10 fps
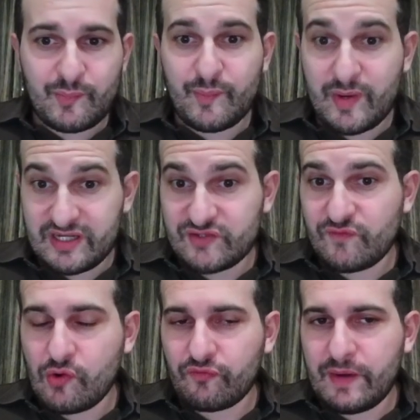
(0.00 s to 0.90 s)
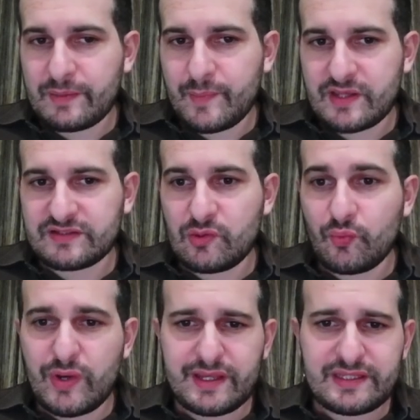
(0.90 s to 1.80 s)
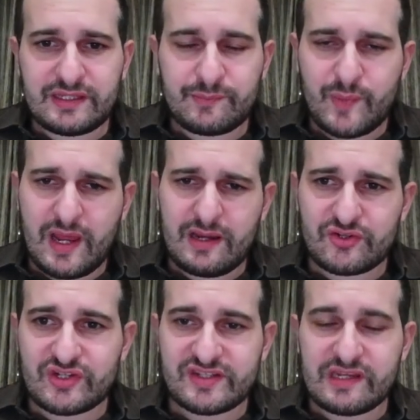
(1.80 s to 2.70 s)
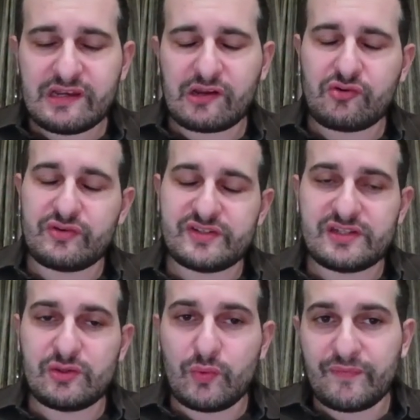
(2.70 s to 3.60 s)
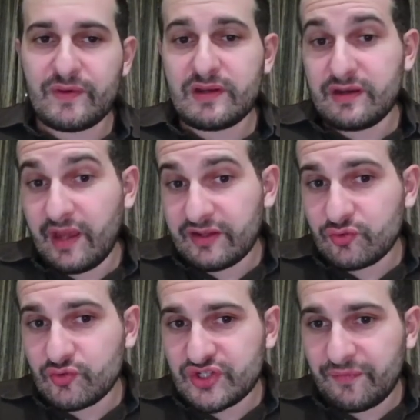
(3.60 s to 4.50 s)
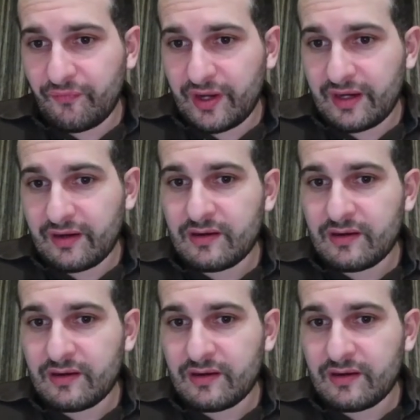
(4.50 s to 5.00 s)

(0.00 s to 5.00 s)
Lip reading: by the strong grandmaster, where he punished this inaccuracy with knight to g3.